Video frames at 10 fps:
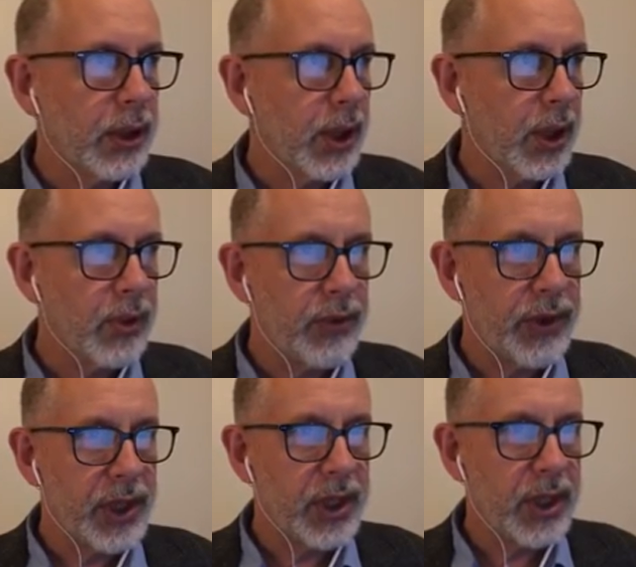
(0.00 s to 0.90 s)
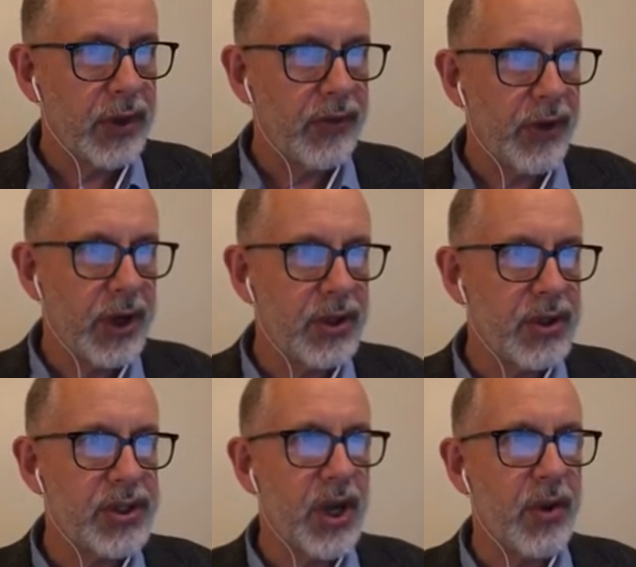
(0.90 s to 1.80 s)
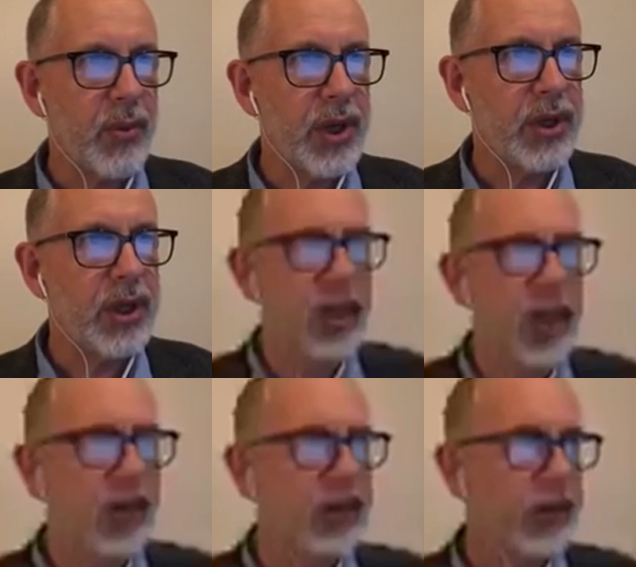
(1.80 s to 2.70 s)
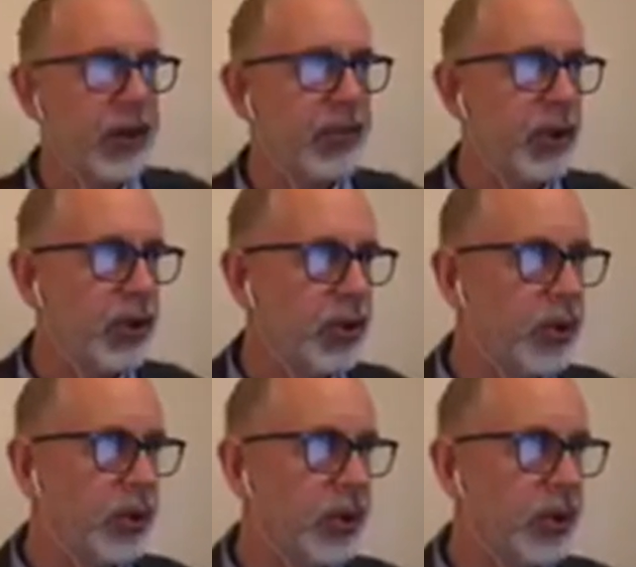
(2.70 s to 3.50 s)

I think I can find you a site where you can get a free Moodle.